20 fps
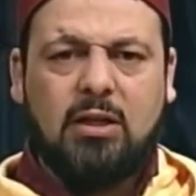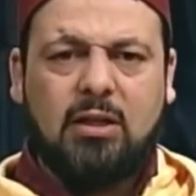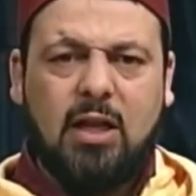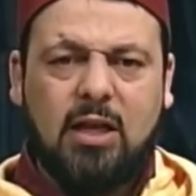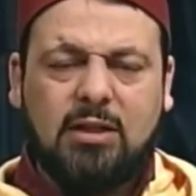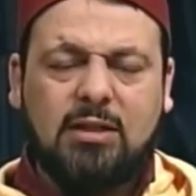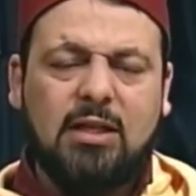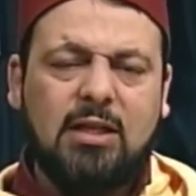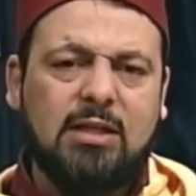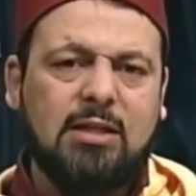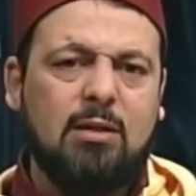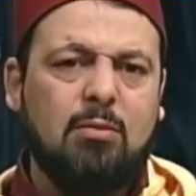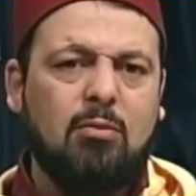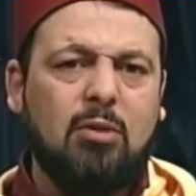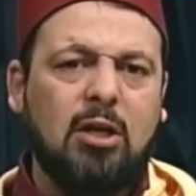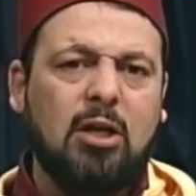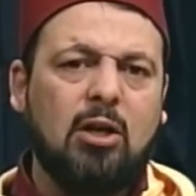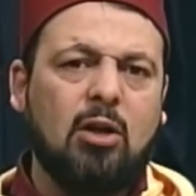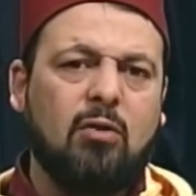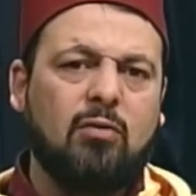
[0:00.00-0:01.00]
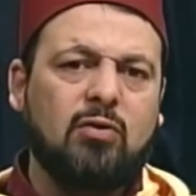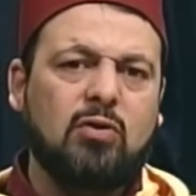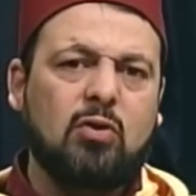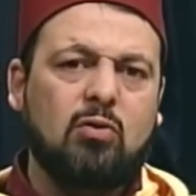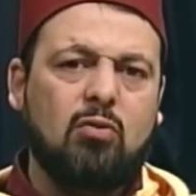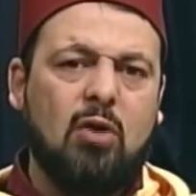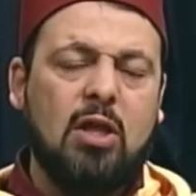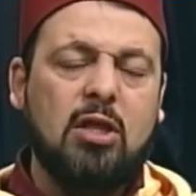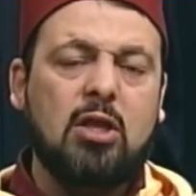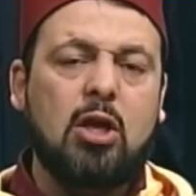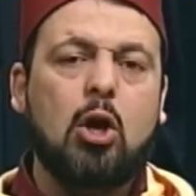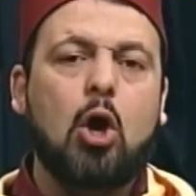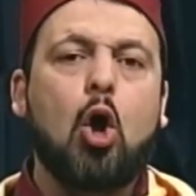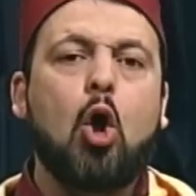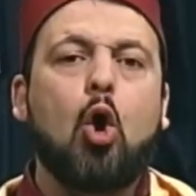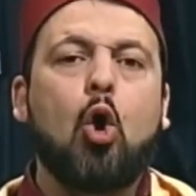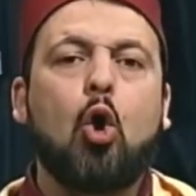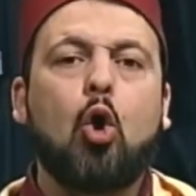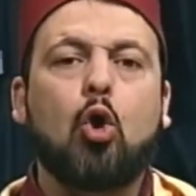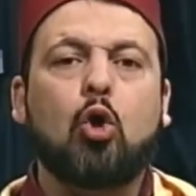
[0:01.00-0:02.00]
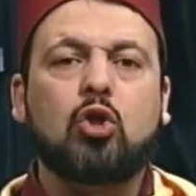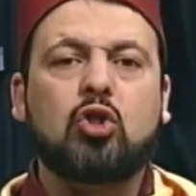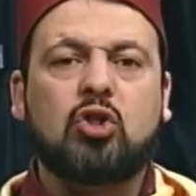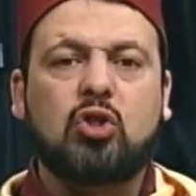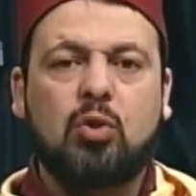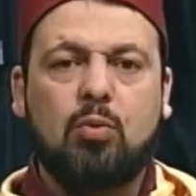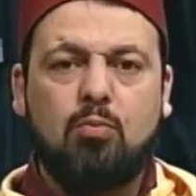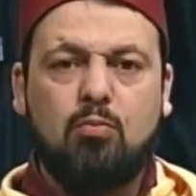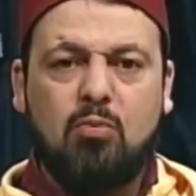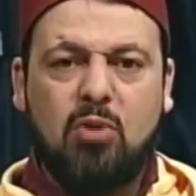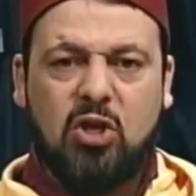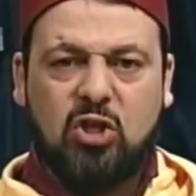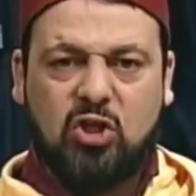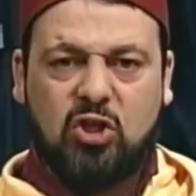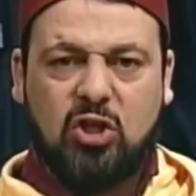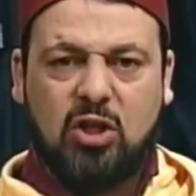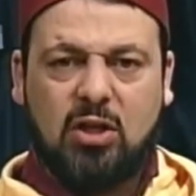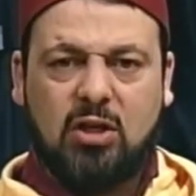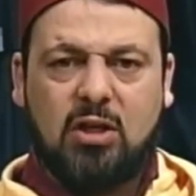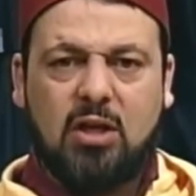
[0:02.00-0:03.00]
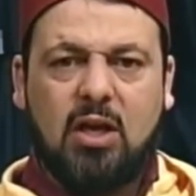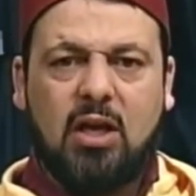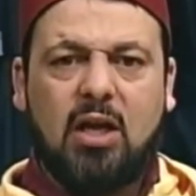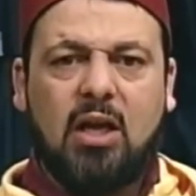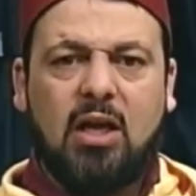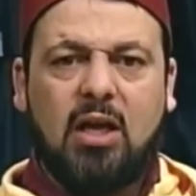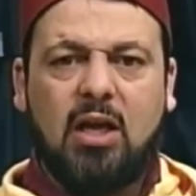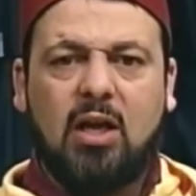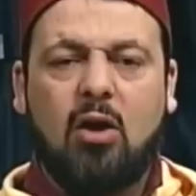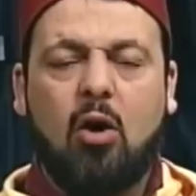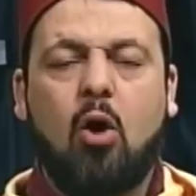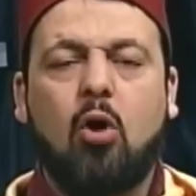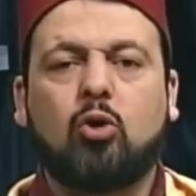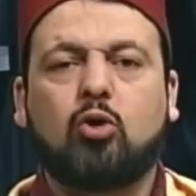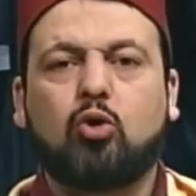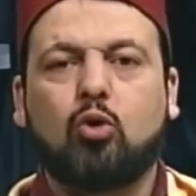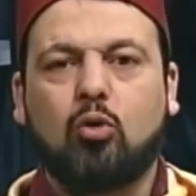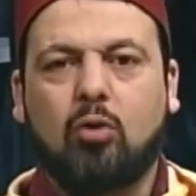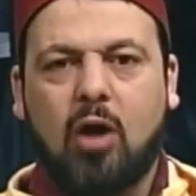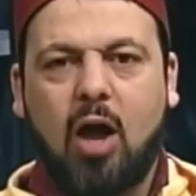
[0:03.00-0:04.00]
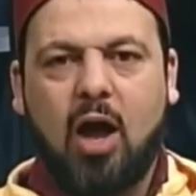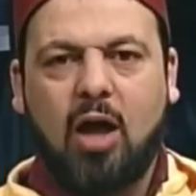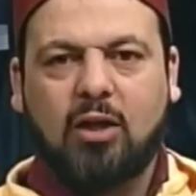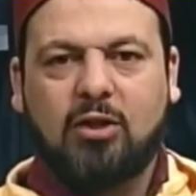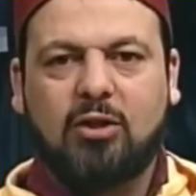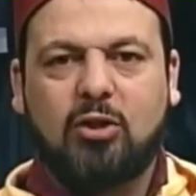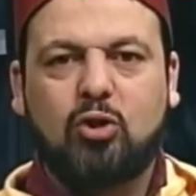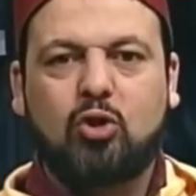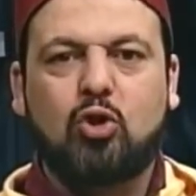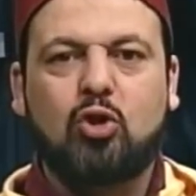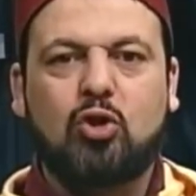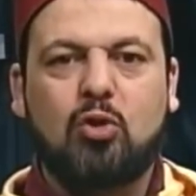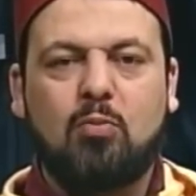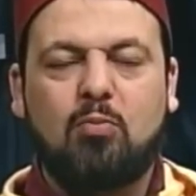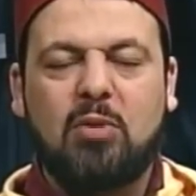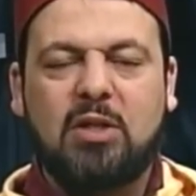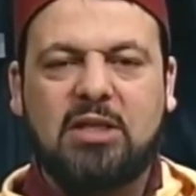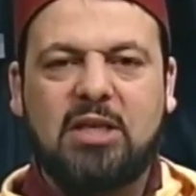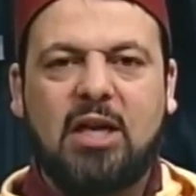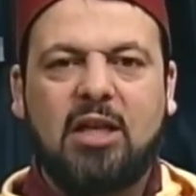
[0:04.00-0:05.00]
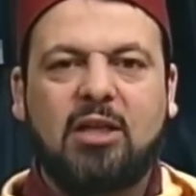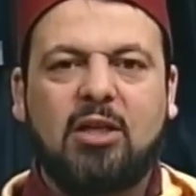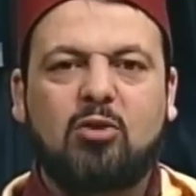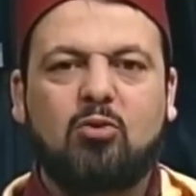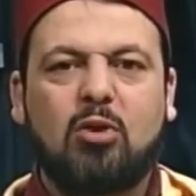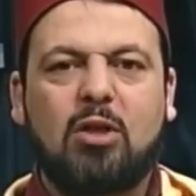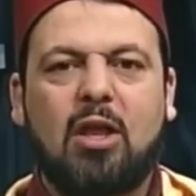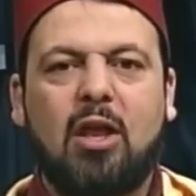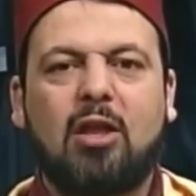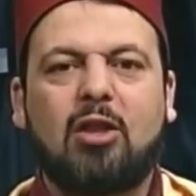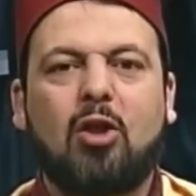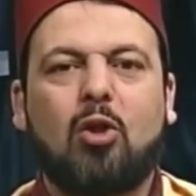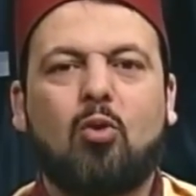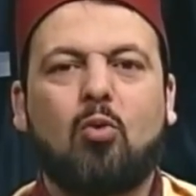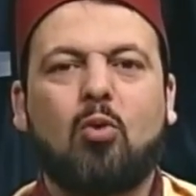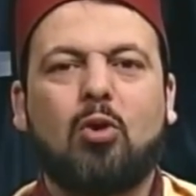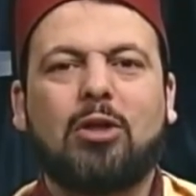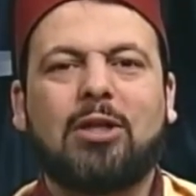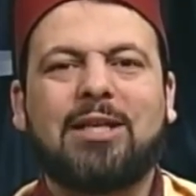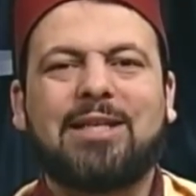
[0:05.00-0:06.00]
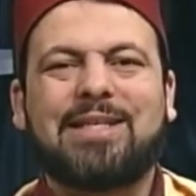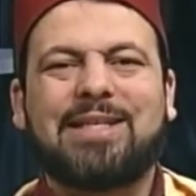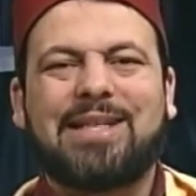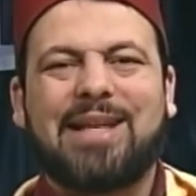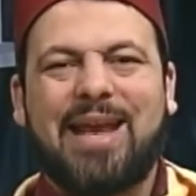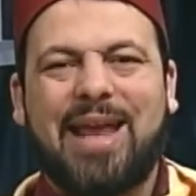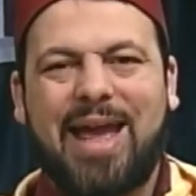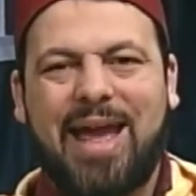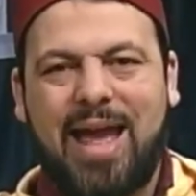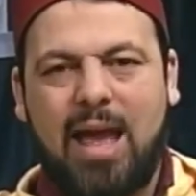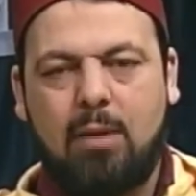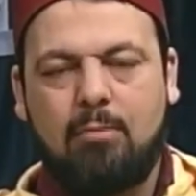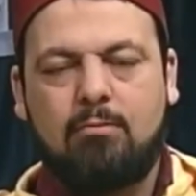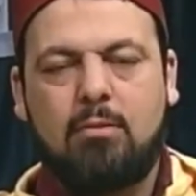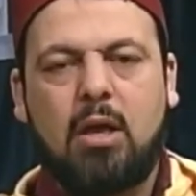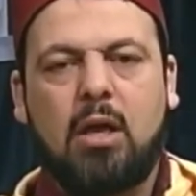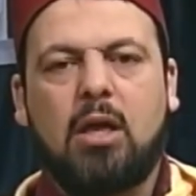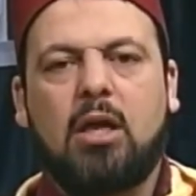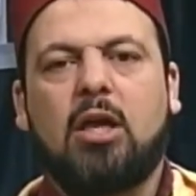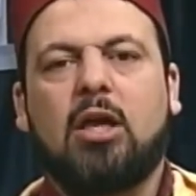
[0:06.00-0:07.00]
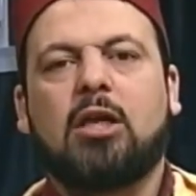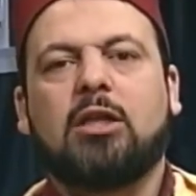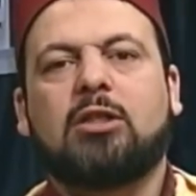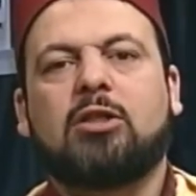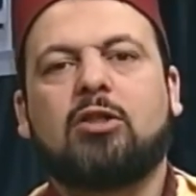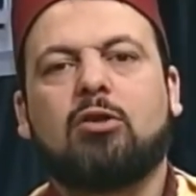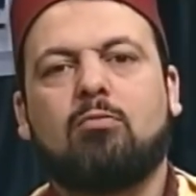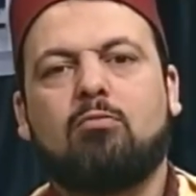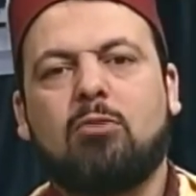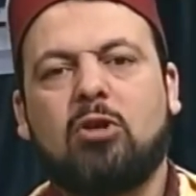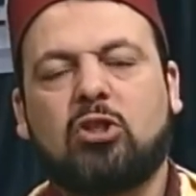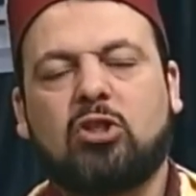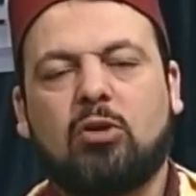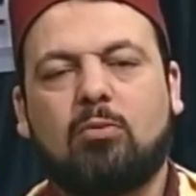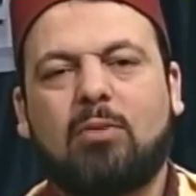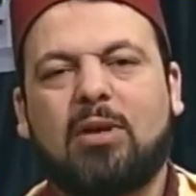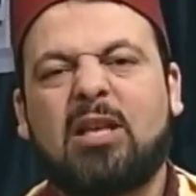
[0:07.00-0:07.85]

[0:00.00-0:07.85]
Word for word: That is the meaning of surrender or submission uh, uh, to God, to submit. That's what the word Islam is submission.